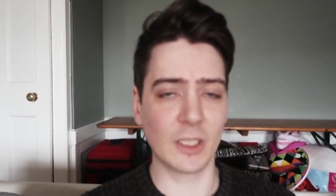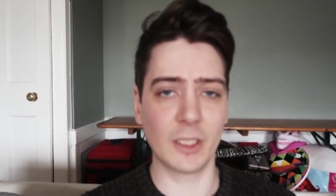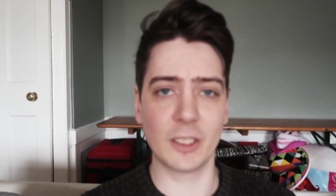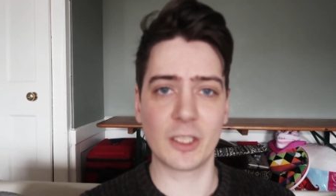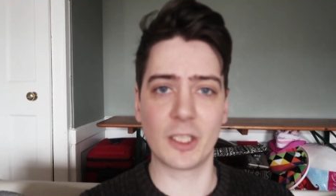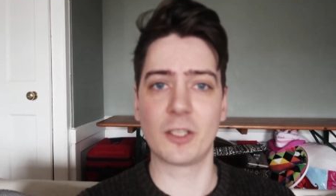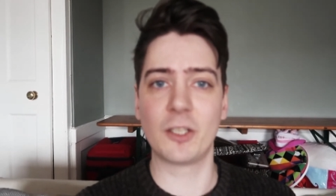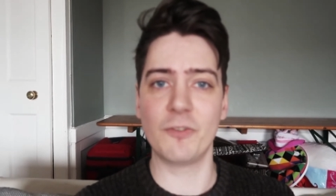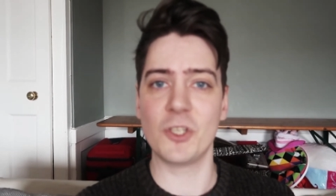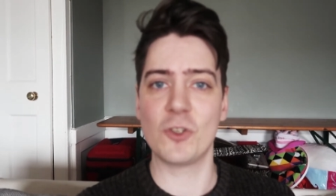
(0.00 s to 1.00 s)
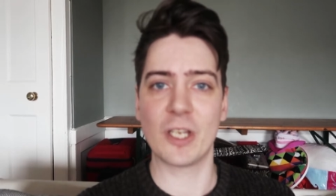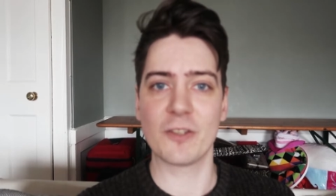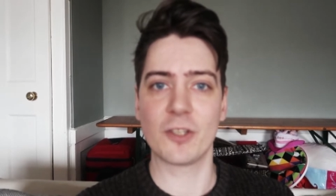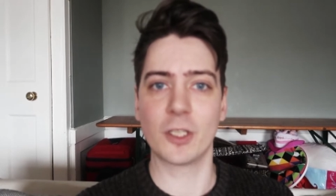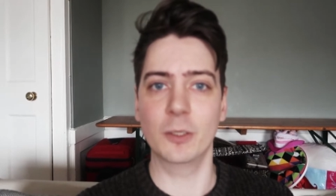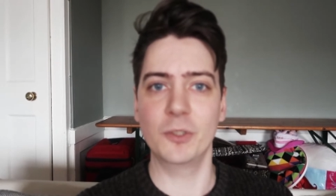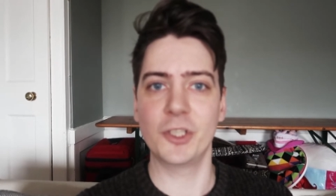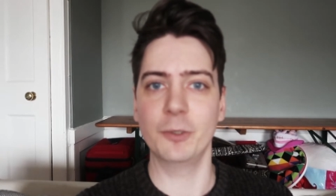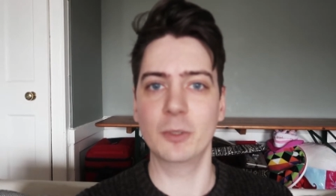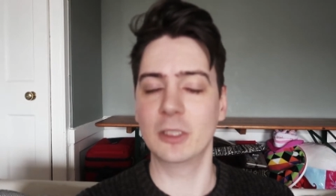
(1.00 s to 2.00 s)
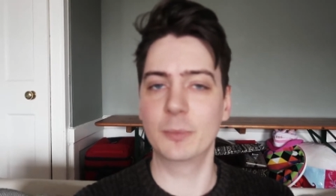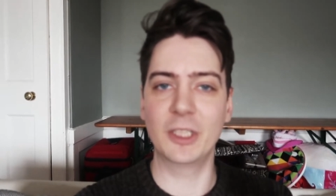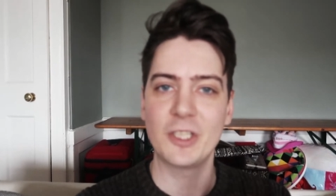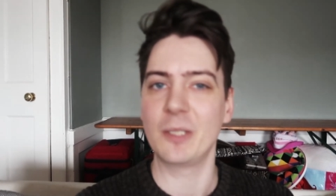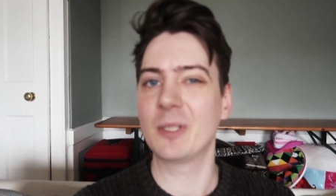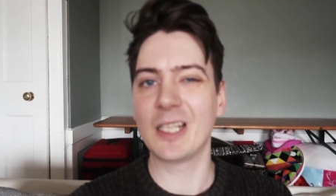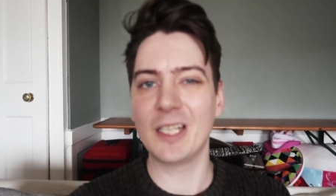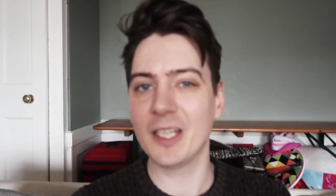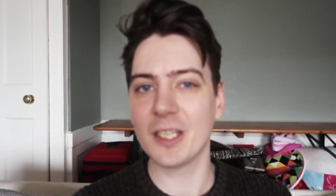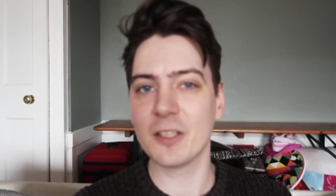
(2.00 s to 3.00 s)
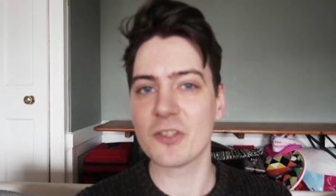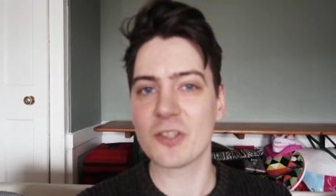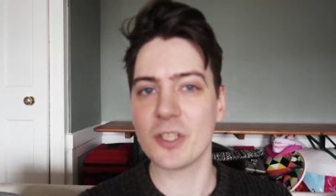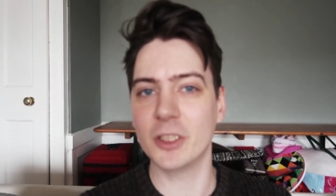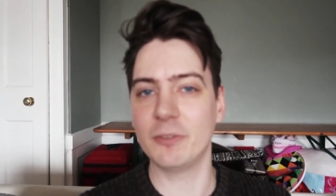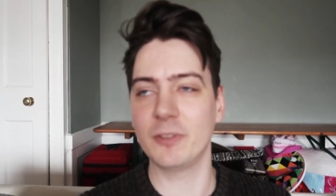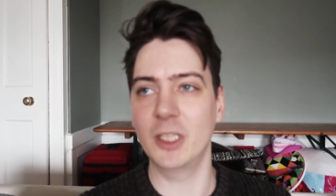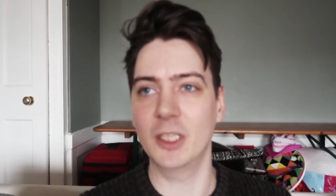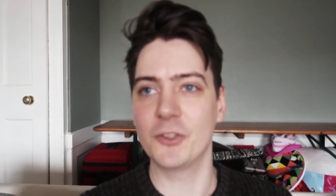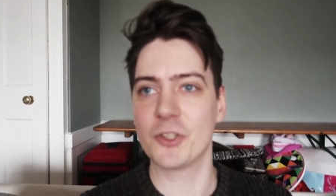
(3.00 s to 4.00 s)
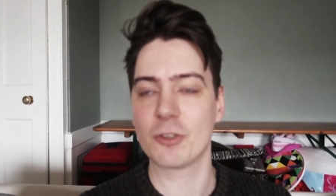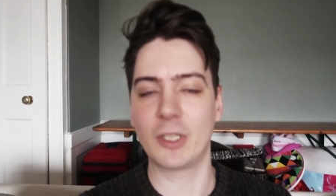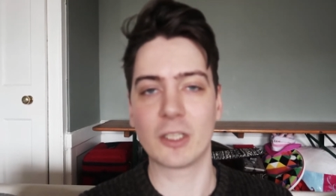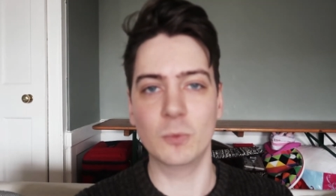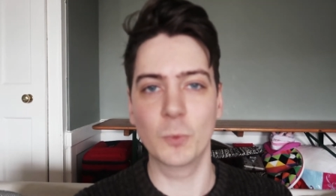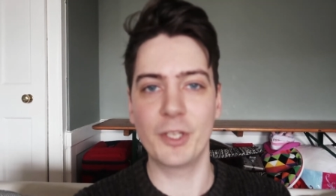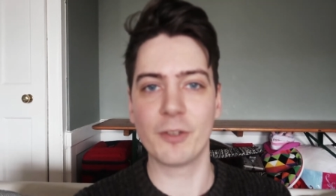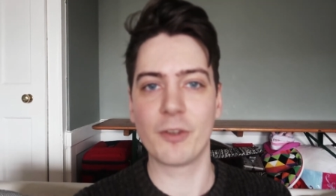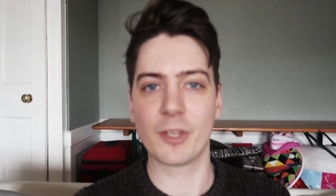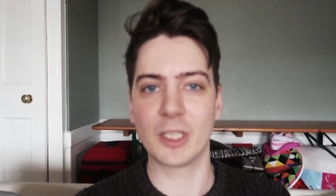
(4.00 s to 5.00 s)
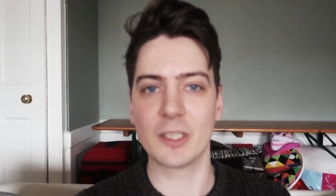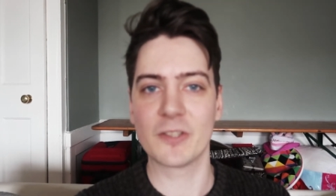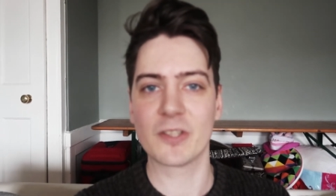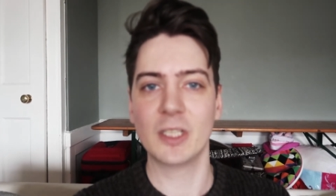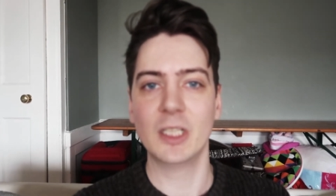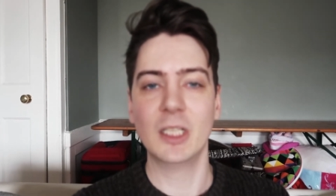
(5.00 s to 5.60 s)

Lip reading: it gives you a chance to go and do a little bit of deep cleaning and stuff and just crack on with the other things.